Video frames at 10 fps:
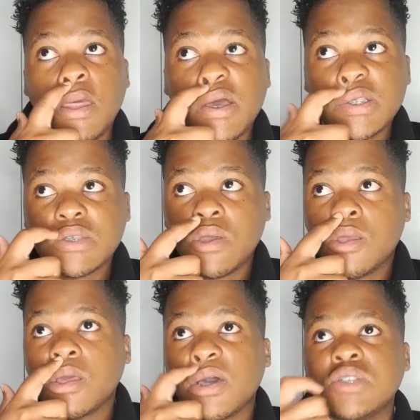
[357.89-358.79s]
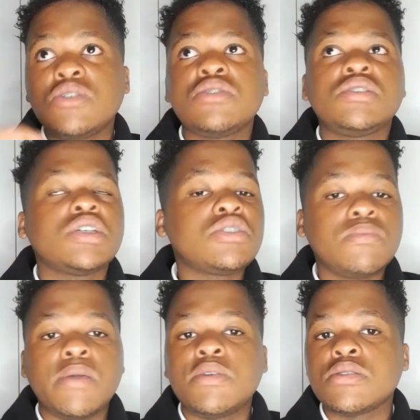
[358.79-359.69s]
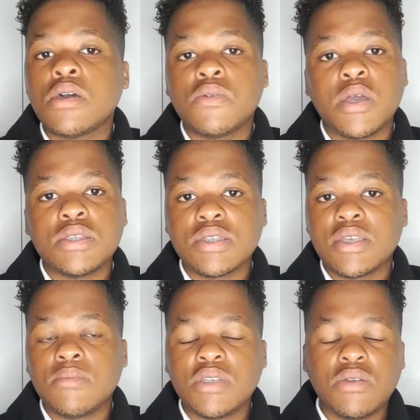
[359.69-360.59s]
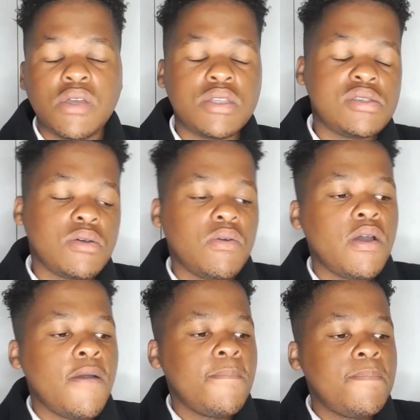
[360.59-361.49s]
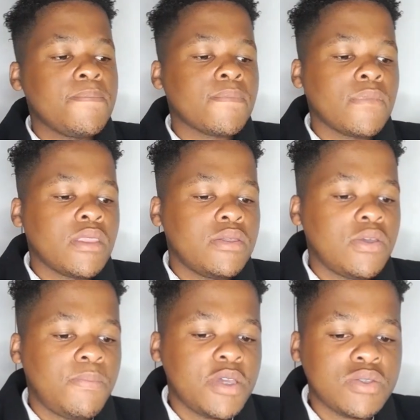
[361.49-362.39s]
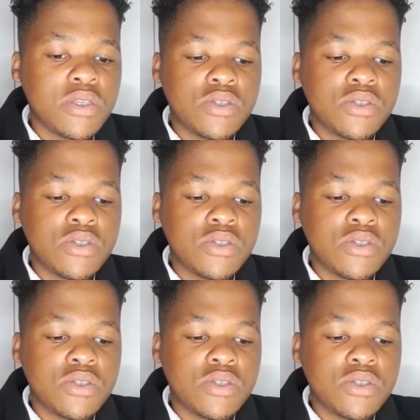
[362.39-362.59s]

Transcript: So I encourage you to just maybe start writing something, right? So the best way to